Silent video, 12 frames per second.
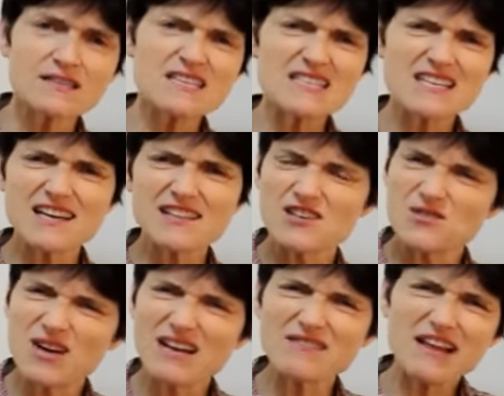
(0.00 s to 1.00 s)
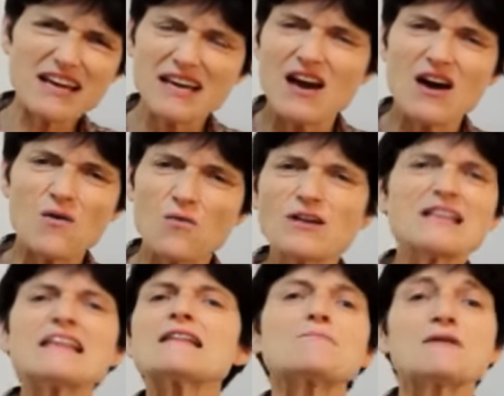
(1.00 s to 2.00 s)
decide that you kind of like
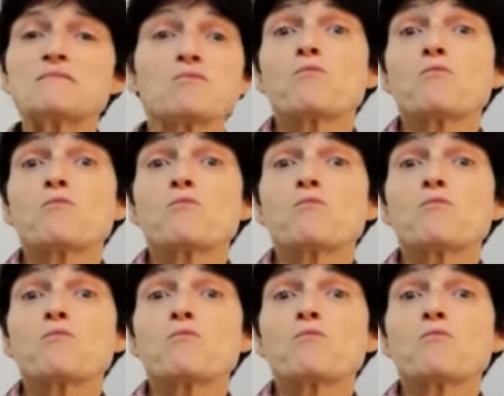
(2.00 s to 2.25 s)
want a little bit